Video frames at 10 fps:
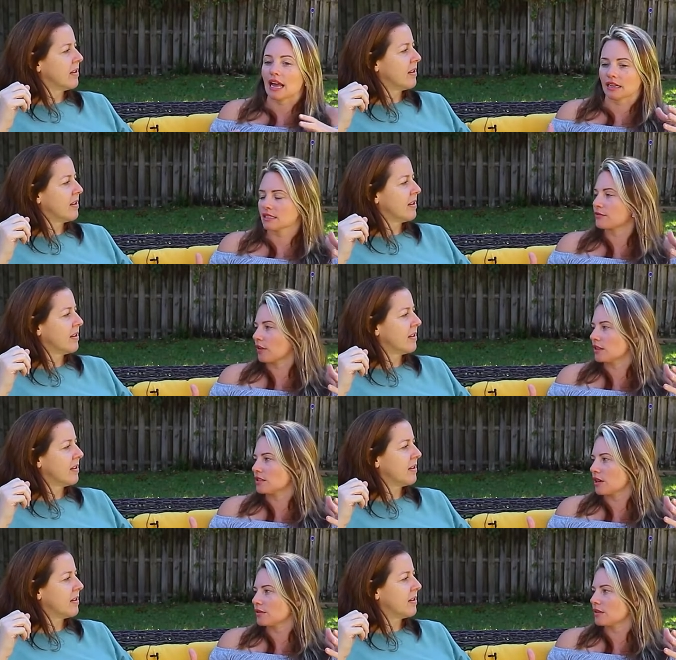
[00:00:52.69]
Speaker 1: X
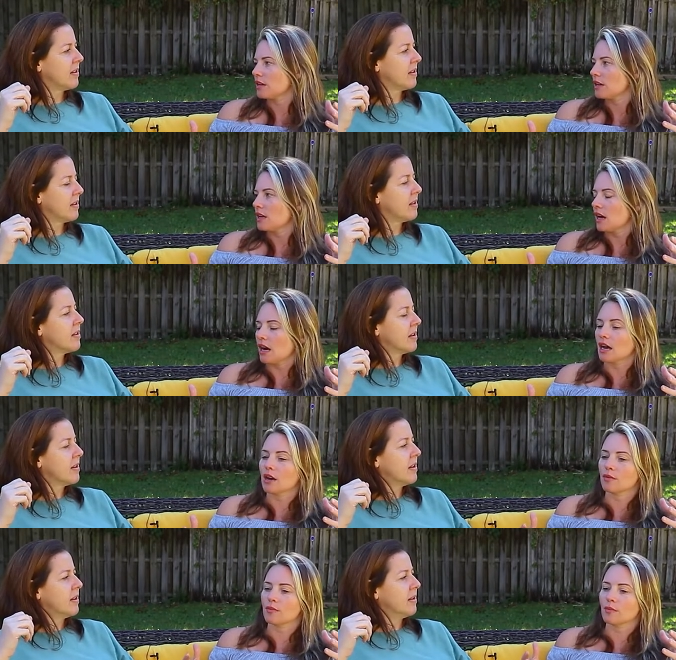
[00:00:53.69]
flood zone.
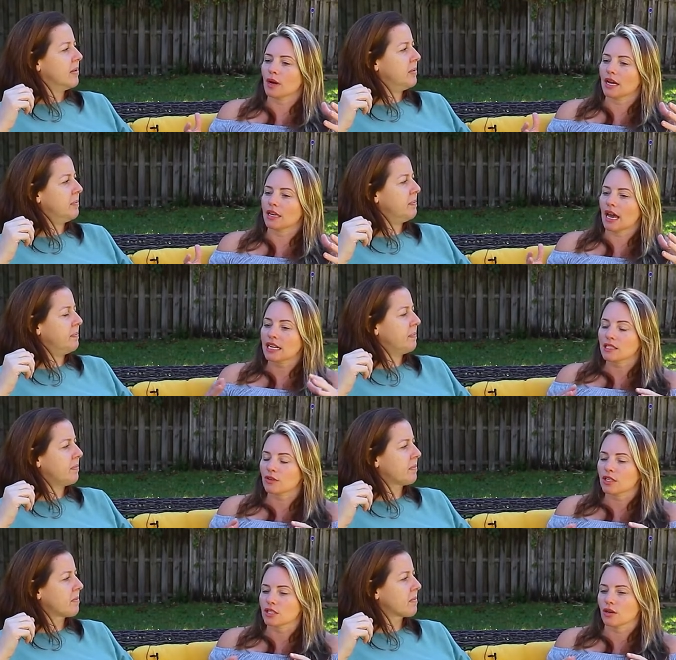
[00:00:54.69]
Um, but mm. X
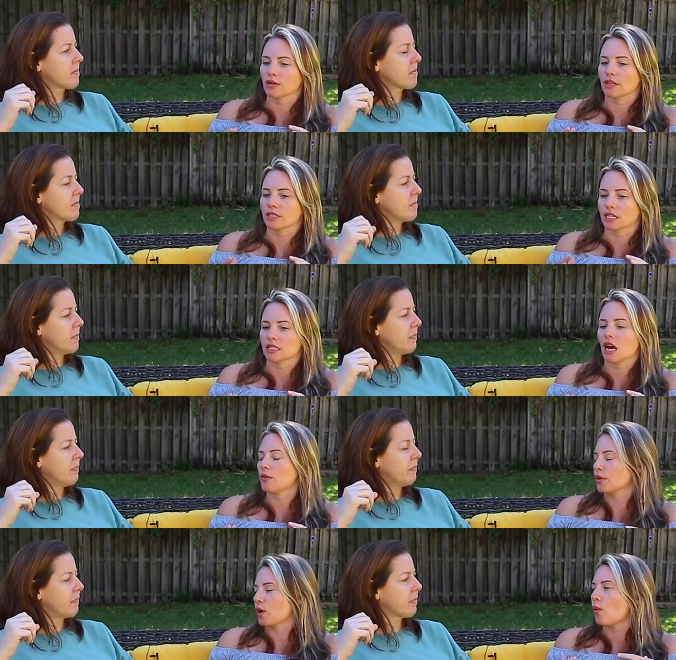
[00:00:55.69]
flood zone does
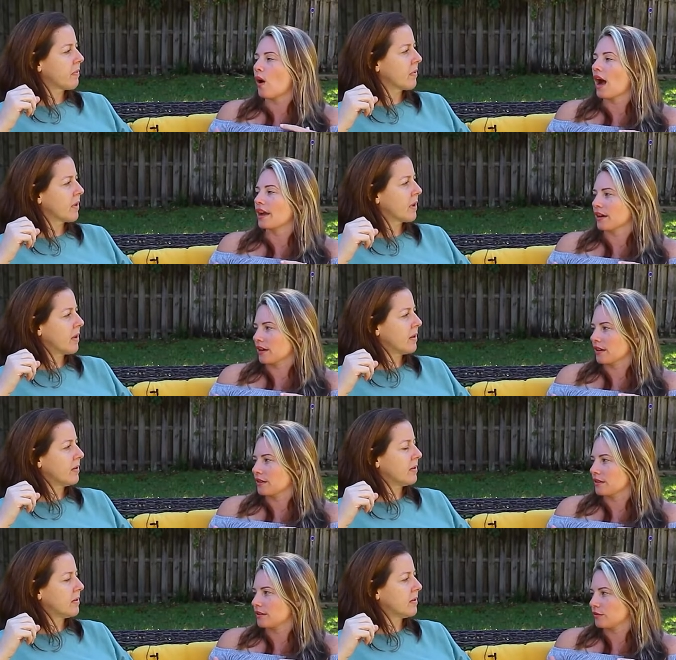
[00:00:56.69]
not require
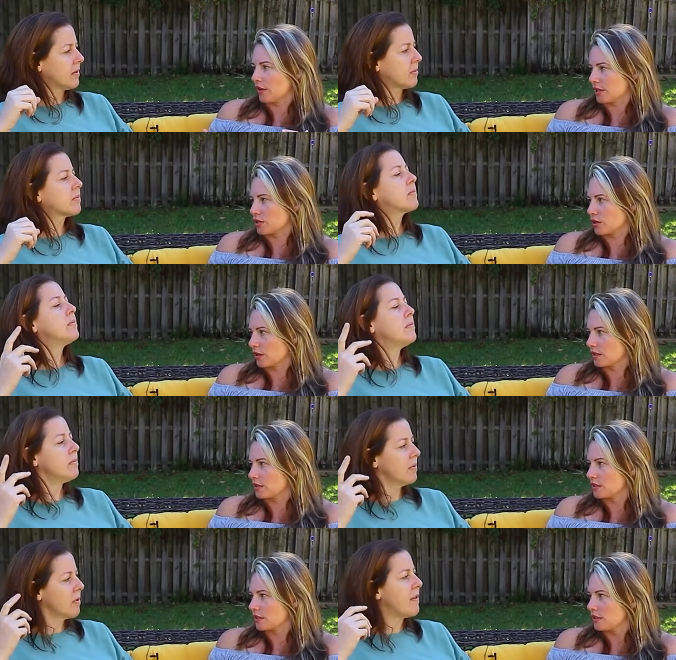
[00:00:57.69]
flood
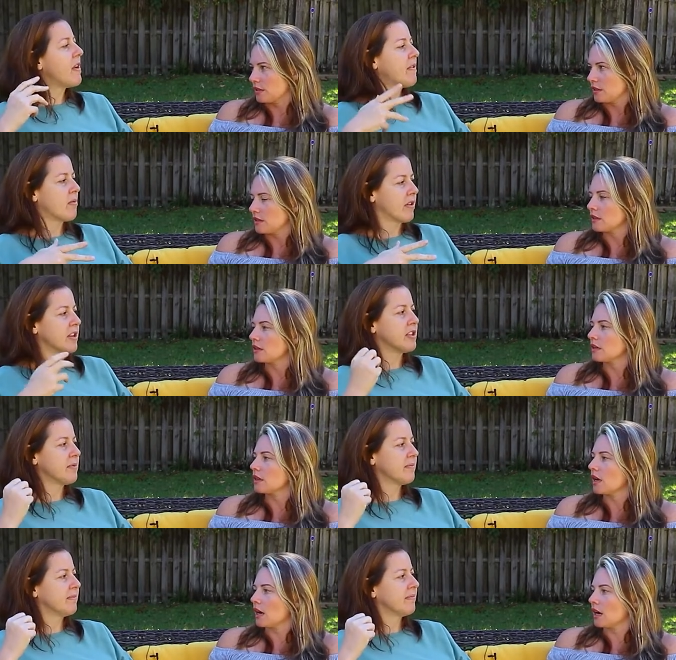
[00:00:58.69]
insurance if you have a
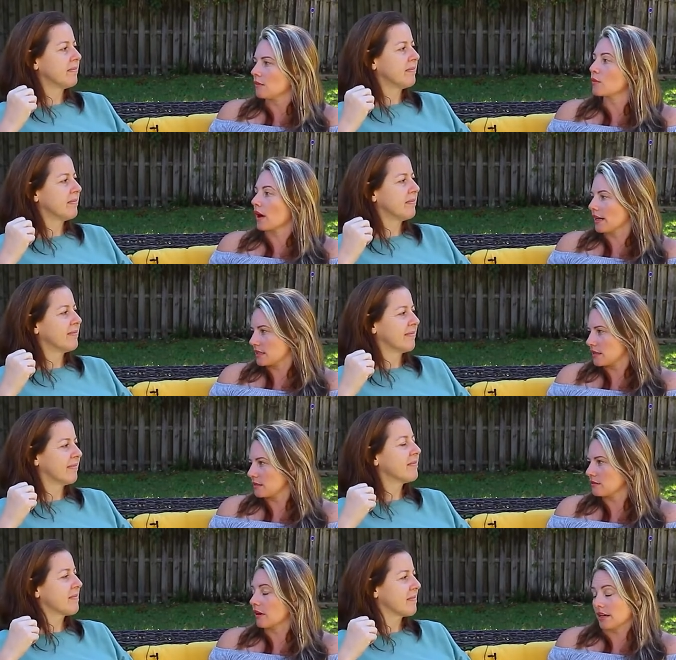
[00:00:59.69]
mortgage. Um, right,
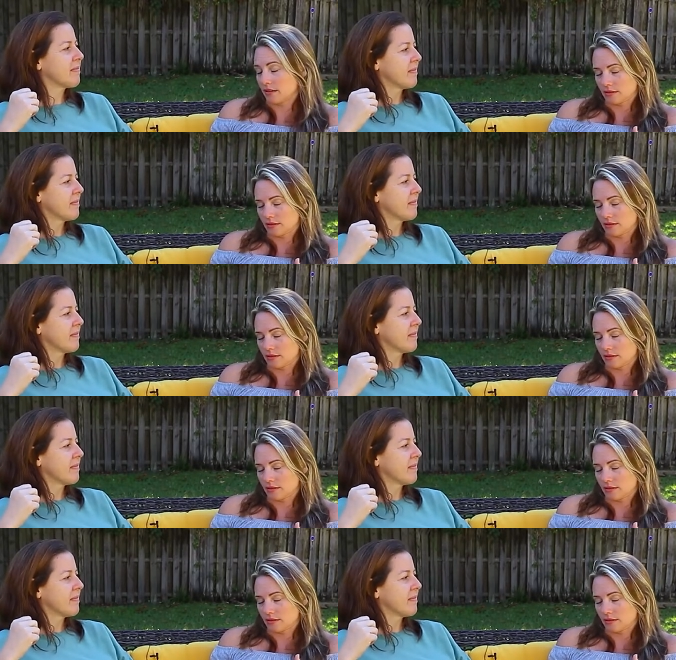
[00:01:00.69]
right,